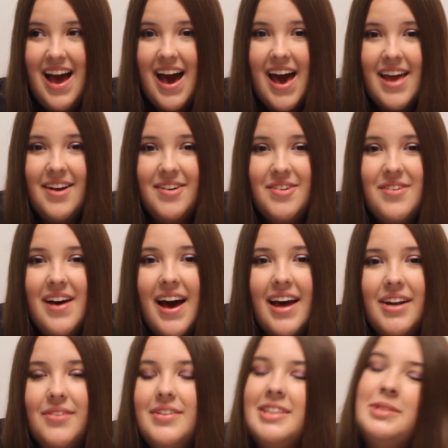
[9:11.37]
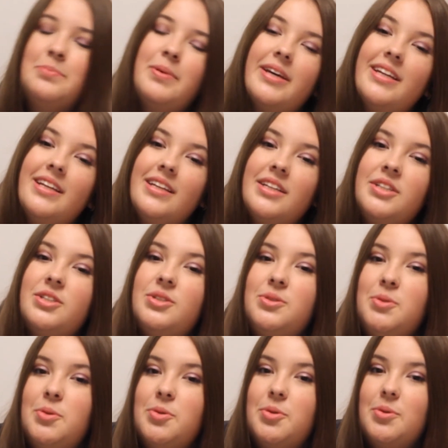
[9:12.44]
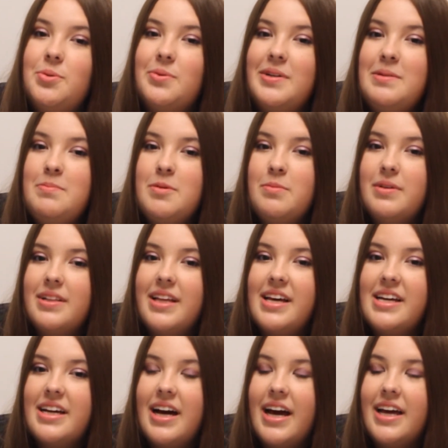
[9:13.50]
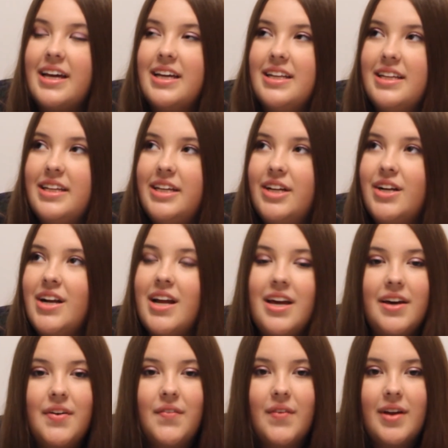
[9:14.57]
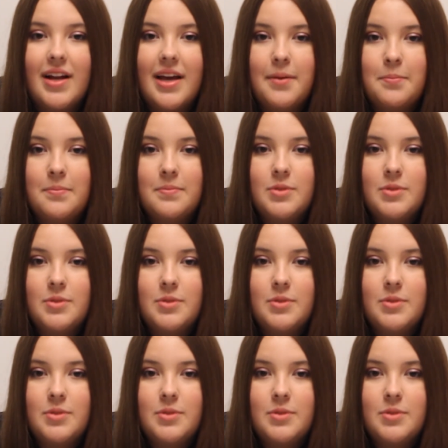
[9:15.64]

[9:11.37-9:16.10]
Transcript: I don't know how to explain it. It's just so creepy, but like I can hear it when I'm